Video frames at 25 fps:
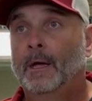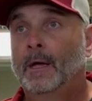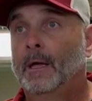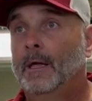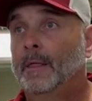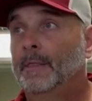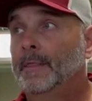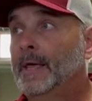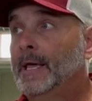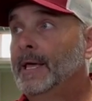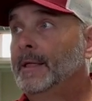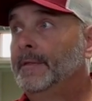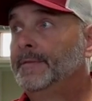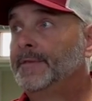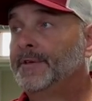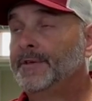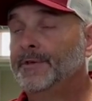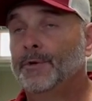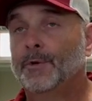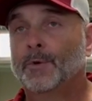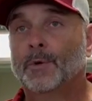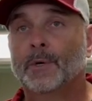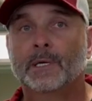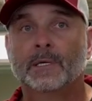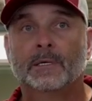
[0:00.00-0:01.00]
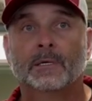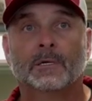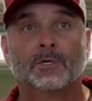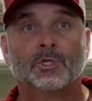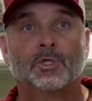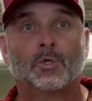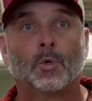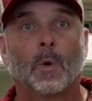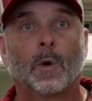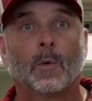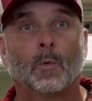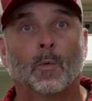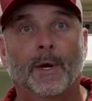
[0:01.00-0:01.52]
And then to do it in a
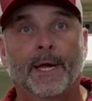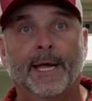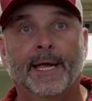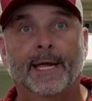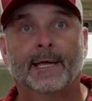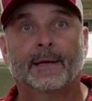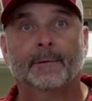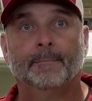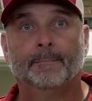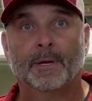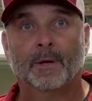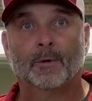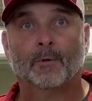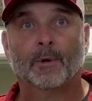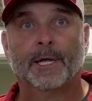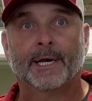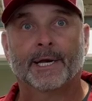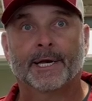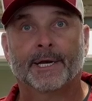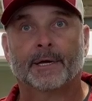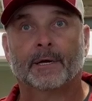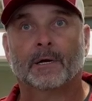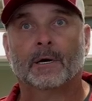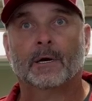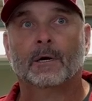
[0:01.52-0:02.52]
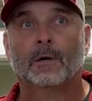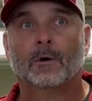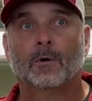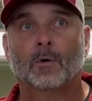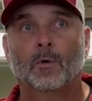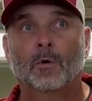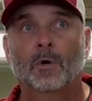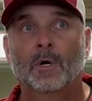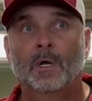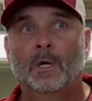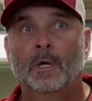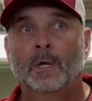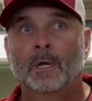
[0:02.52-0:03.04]
short week and be ready to go
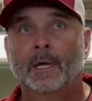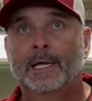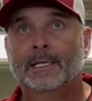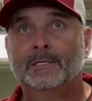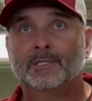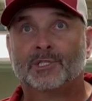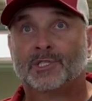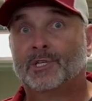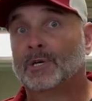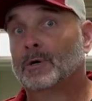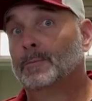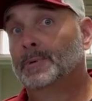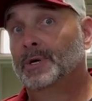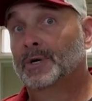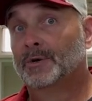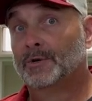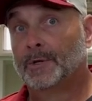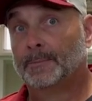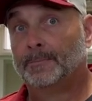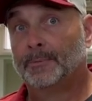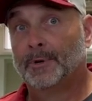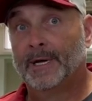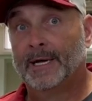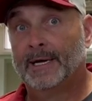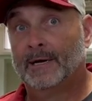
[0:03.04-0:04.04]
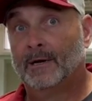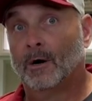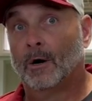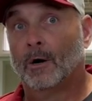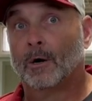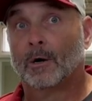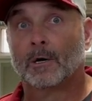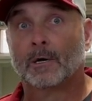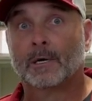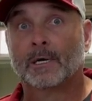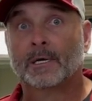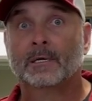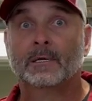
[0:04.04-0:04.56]
and still be able to play
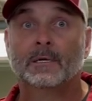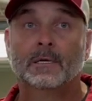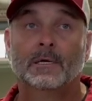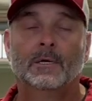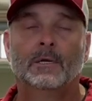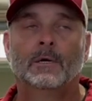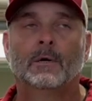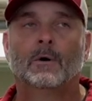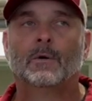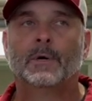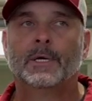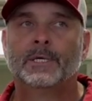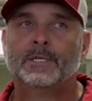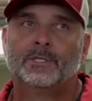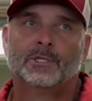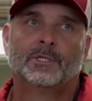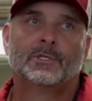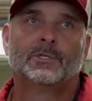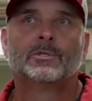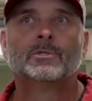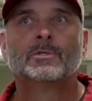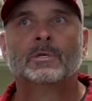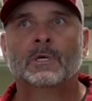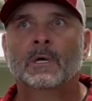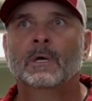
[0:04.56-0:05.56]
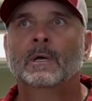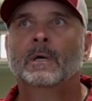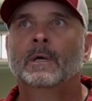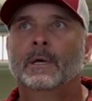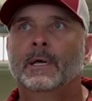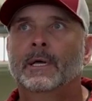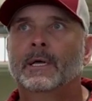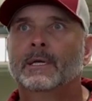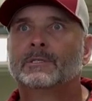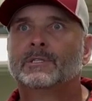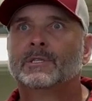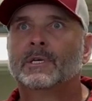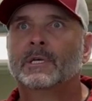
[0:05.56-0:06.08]
guard, you know,
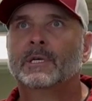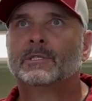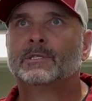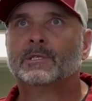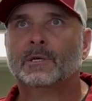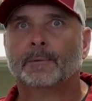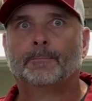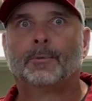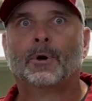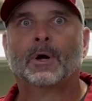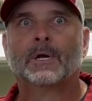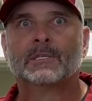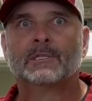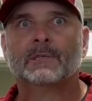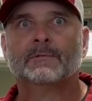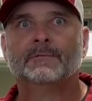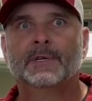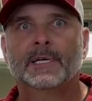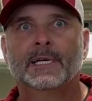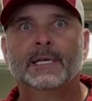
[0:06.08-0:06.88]
it's impressive.